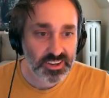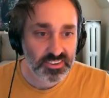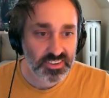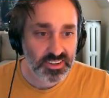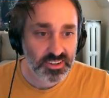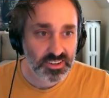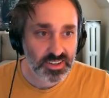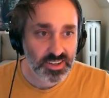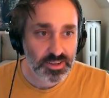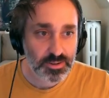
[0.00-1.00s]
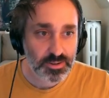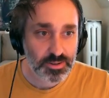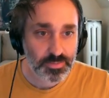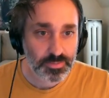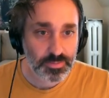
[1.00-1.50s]
here.
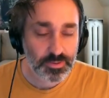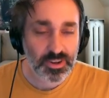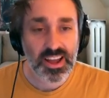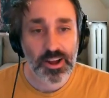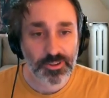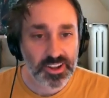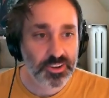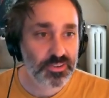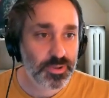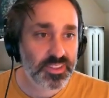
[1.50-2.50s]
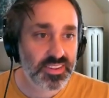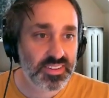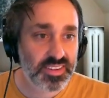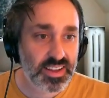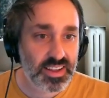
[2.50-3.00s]
Not outliers, but
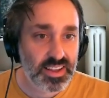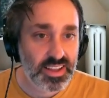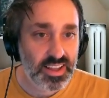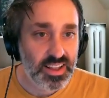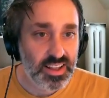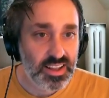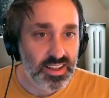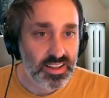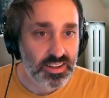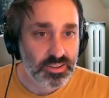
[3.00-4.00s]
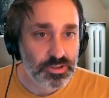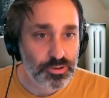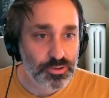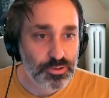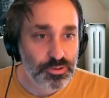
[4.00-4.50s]
this
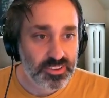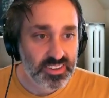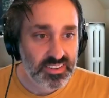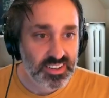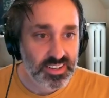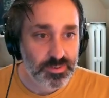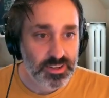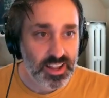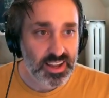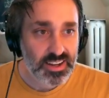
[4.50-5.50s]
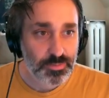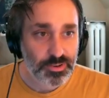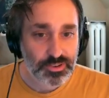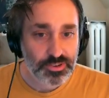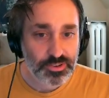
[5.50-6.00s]
low metal density but high
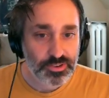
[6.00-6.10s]
temperature